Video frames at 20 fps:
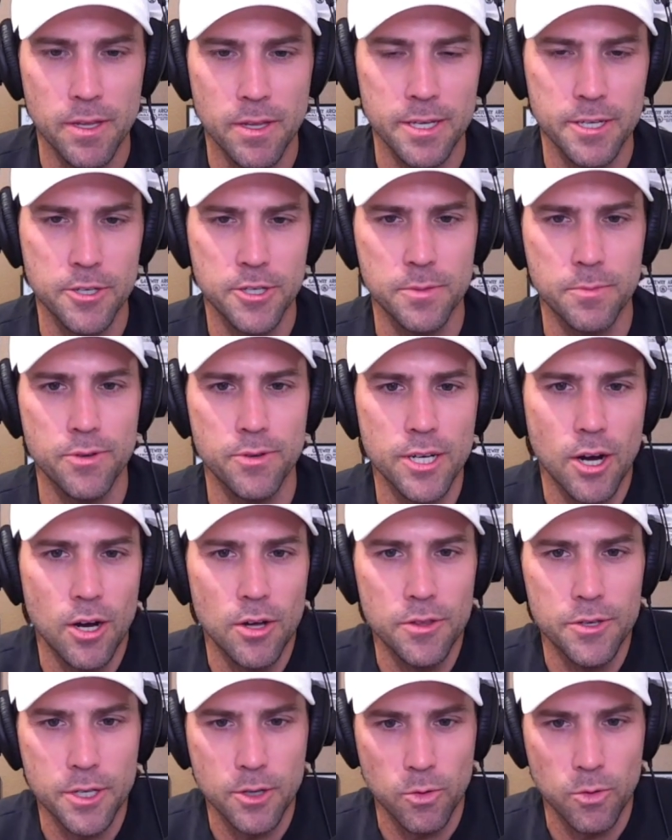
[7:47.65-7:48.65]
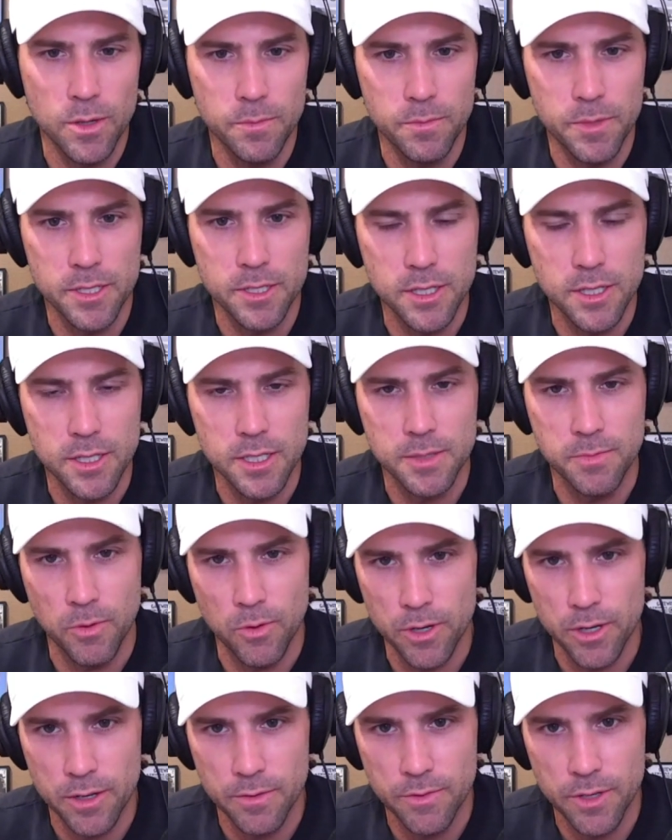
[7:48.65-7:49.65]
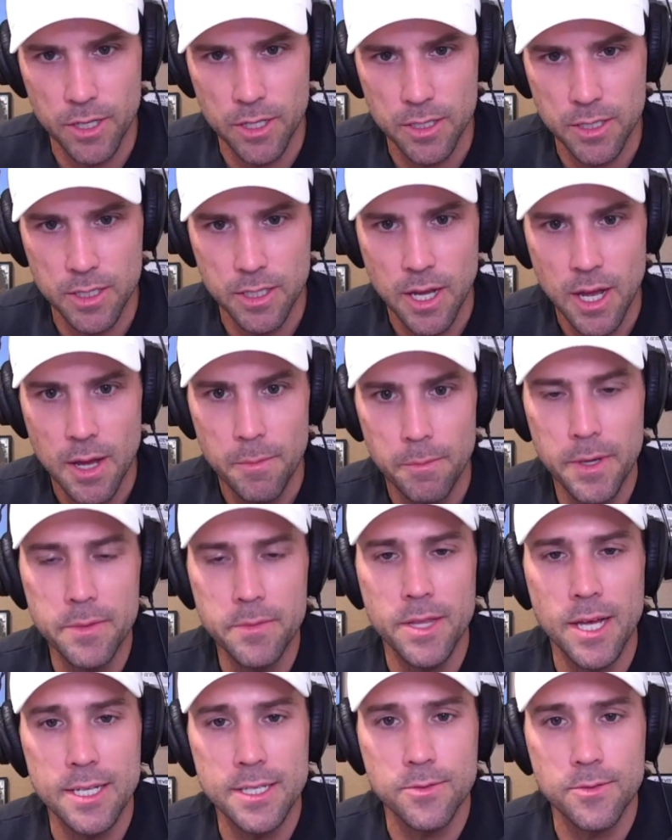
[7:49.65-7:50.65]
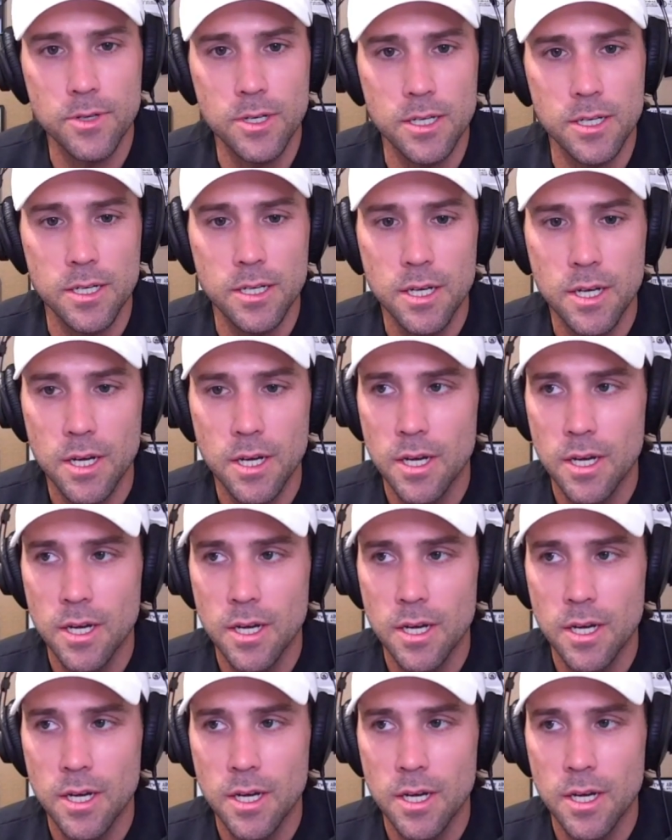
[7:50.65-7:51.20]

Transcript: Like you should bring all the equipment to these sporting events. Maybe that's what.